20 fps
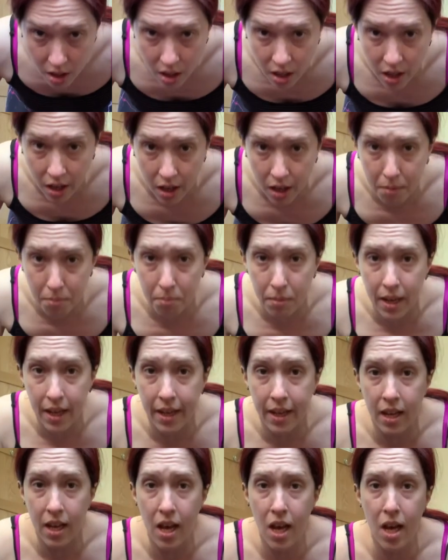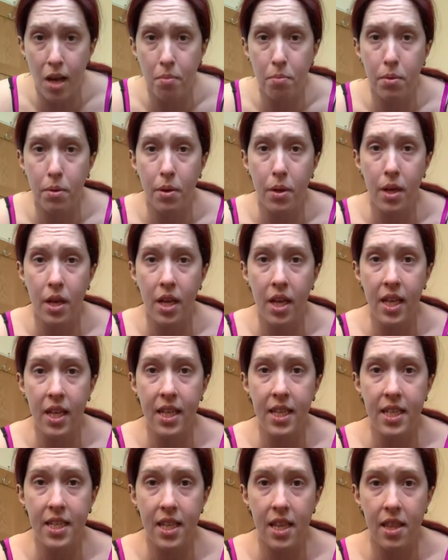come back up
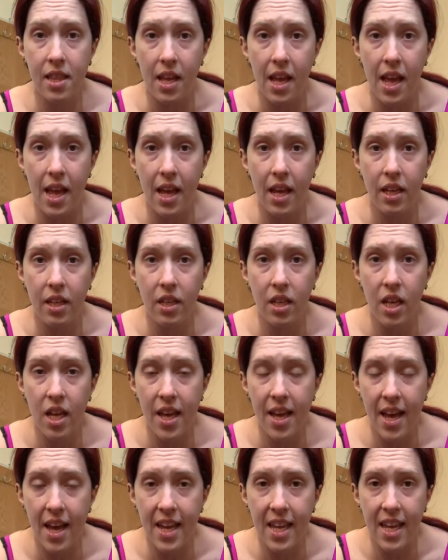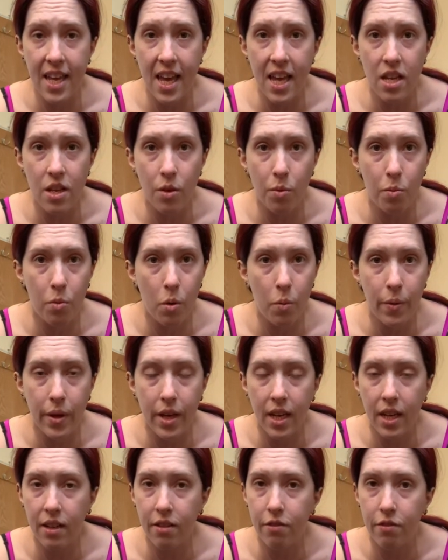to there. Again, you're probably
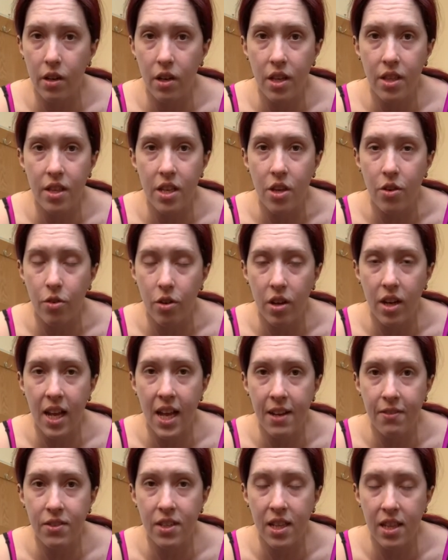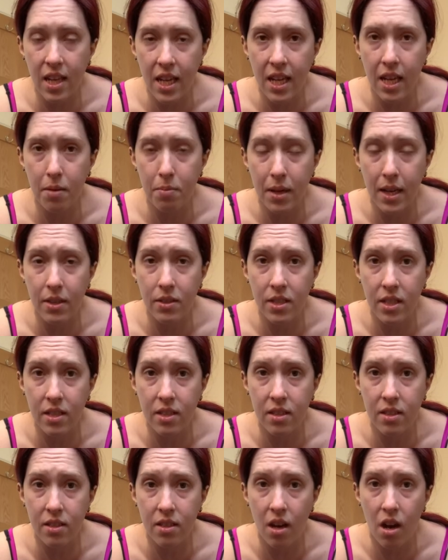gonna find that you're gonna have to think about it
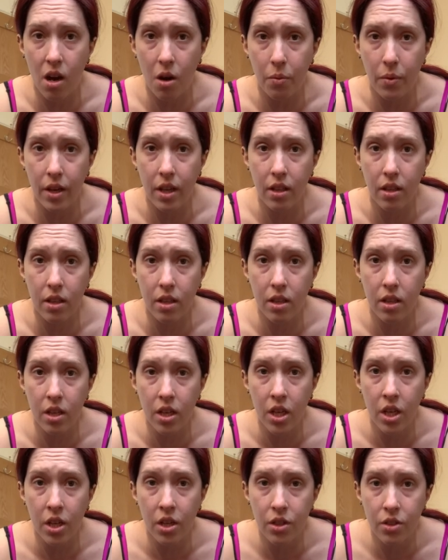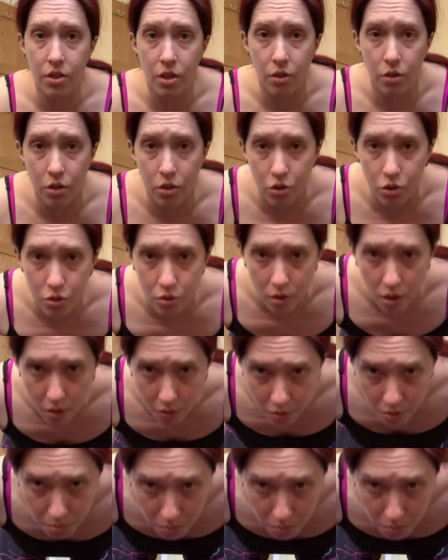to start with. So control the